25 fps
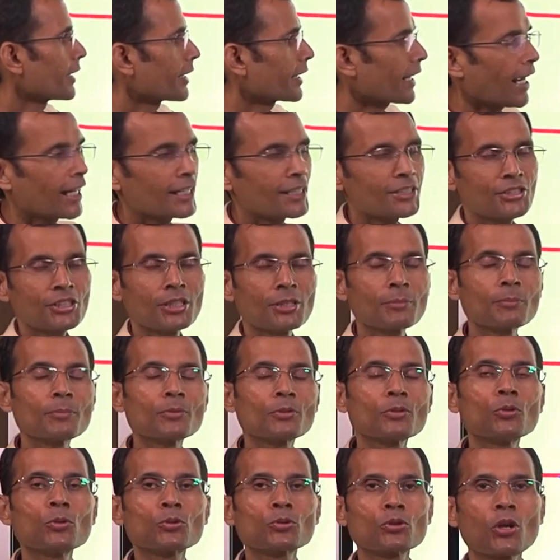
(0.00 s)
calcium
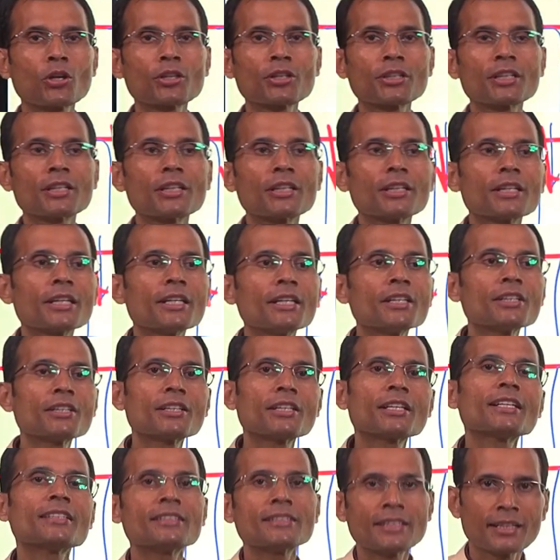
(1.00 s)
goes on
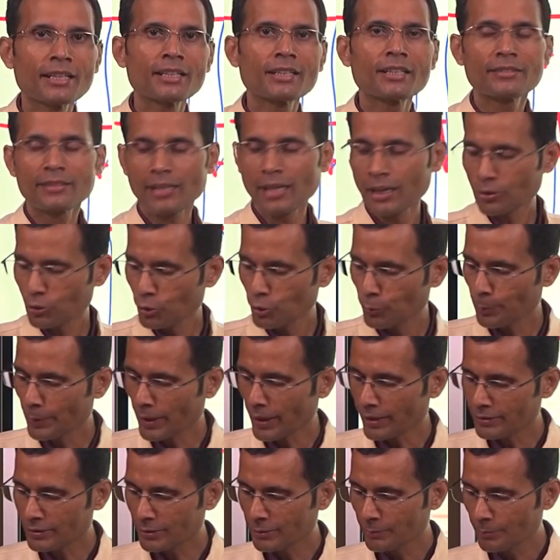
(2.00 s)
increasing in the
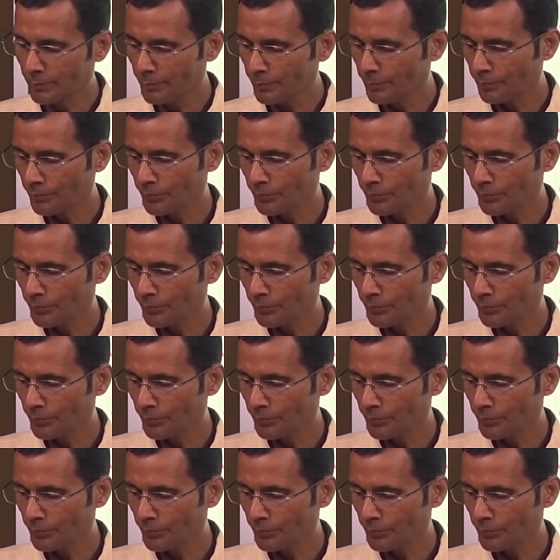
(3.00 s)
sarcoplasm,